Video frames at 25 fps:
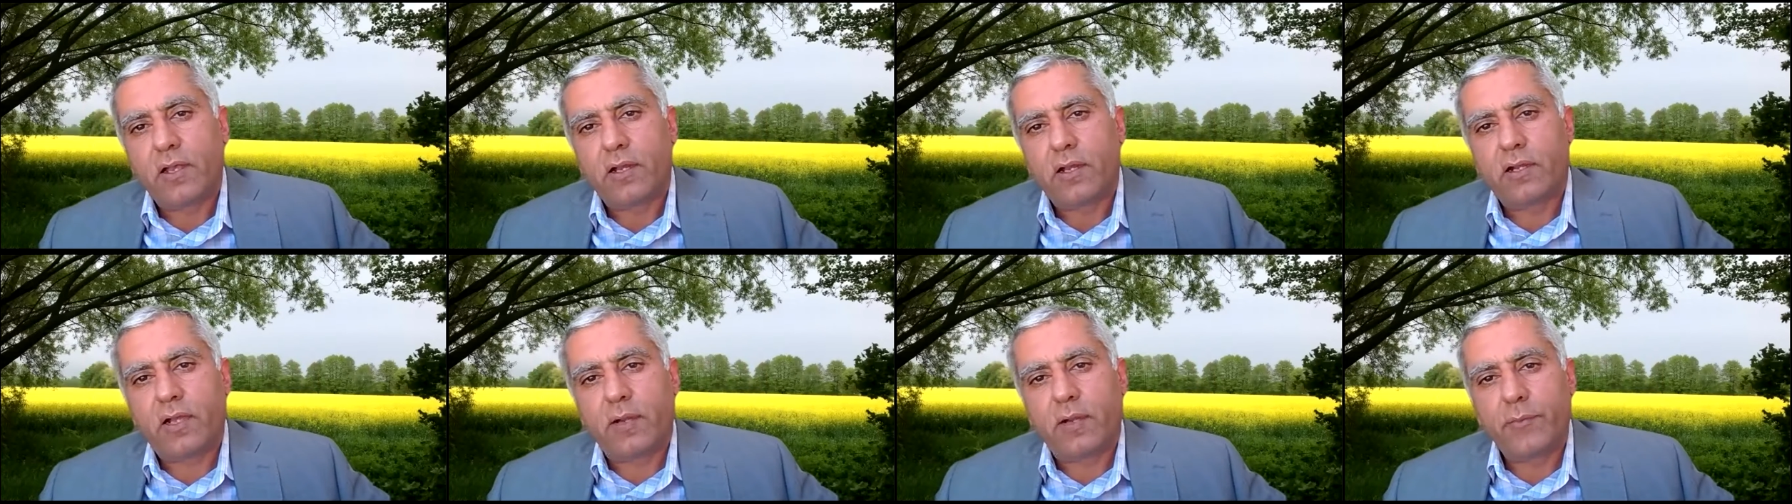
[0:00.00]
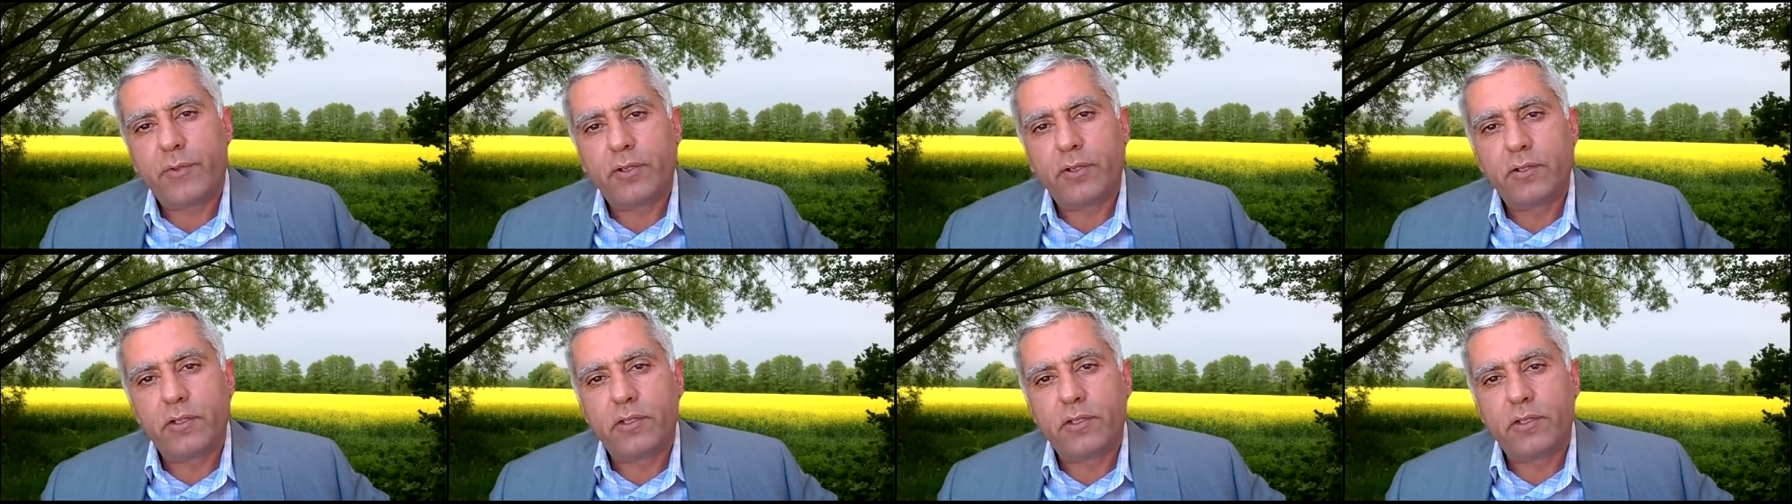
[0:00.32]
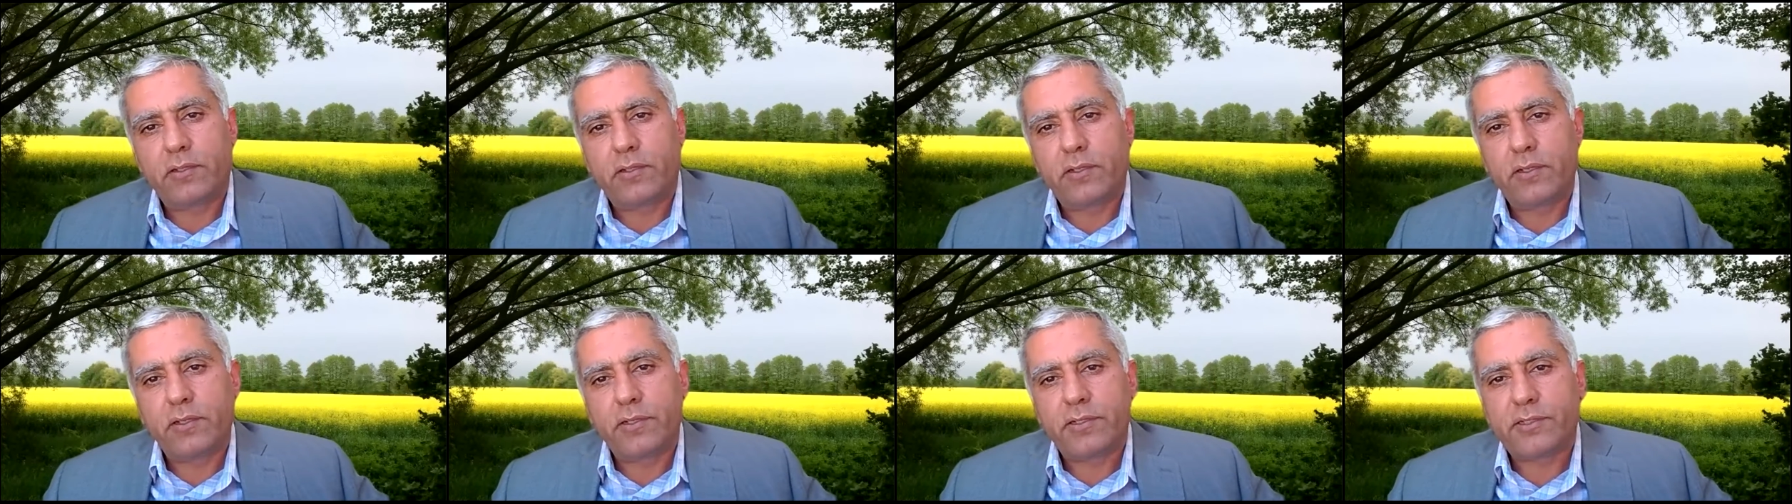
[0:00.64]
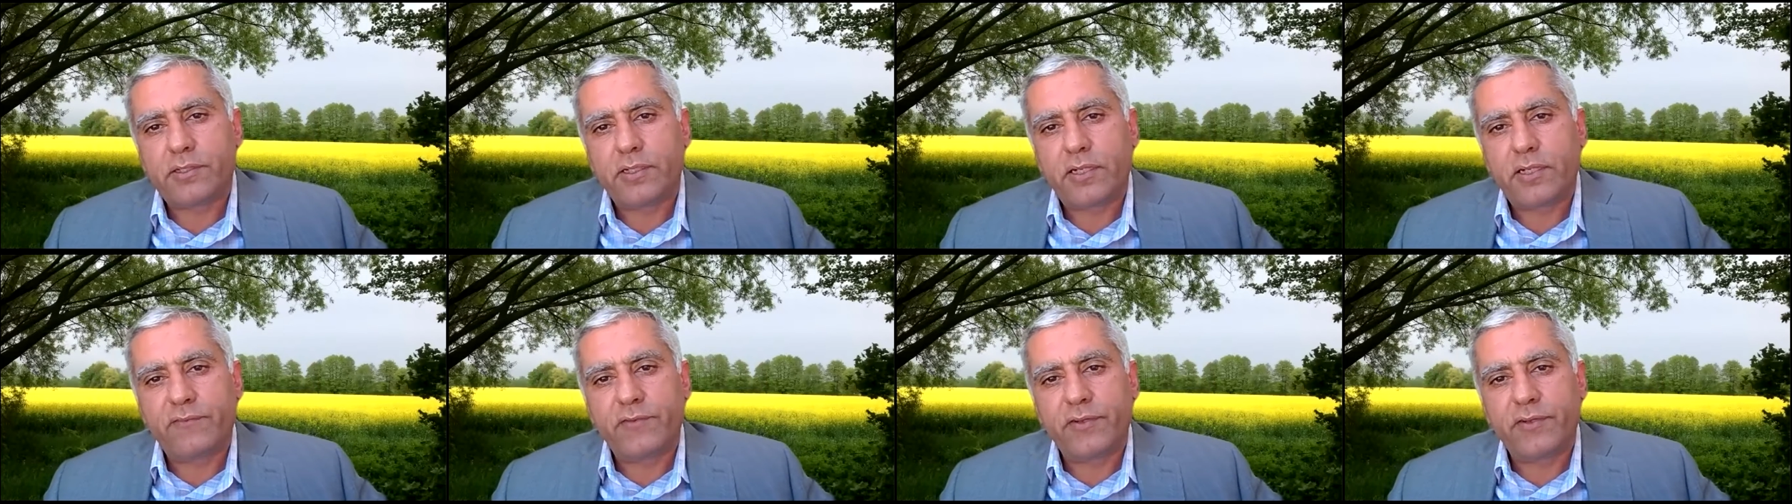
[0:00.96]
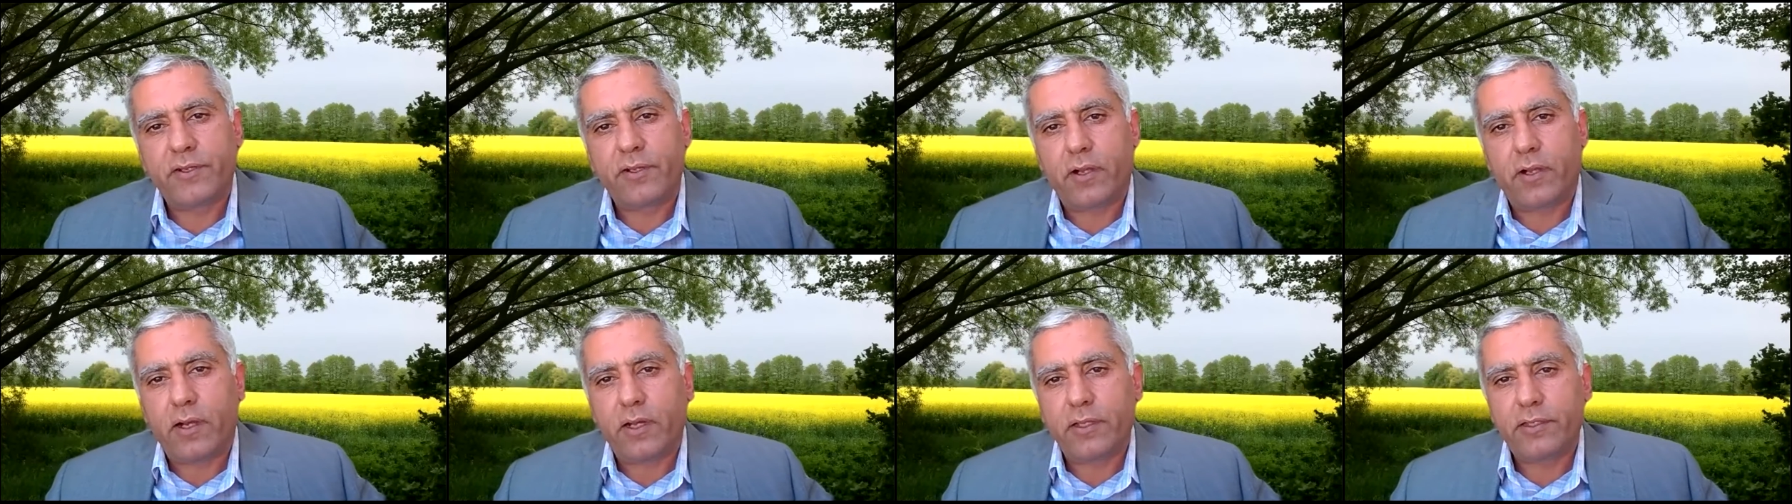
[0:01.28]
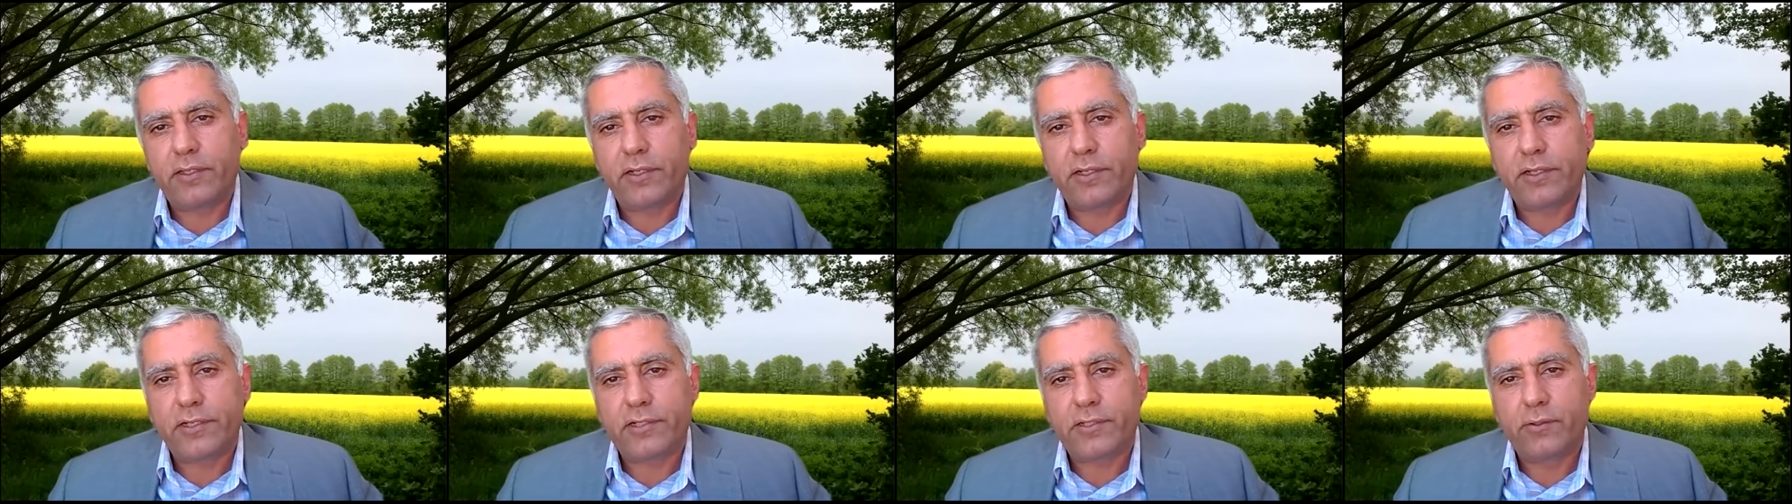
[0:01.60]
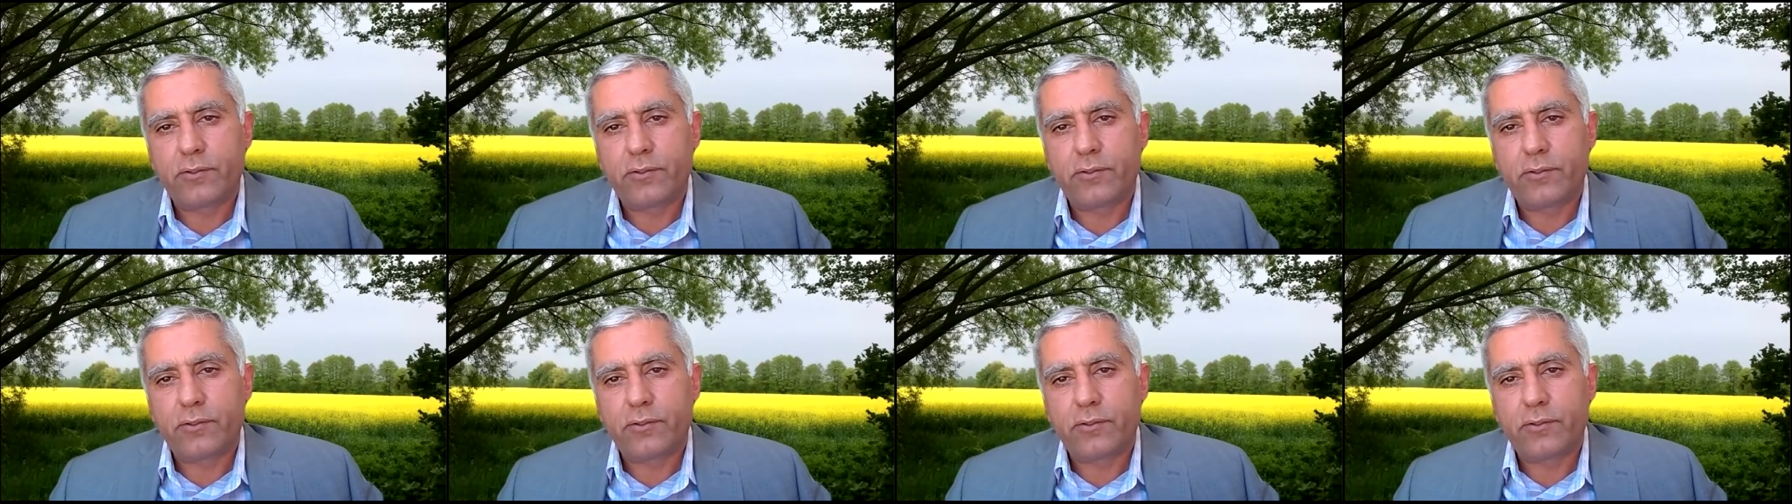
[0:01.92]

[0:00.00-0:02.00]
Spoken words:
community, serving others,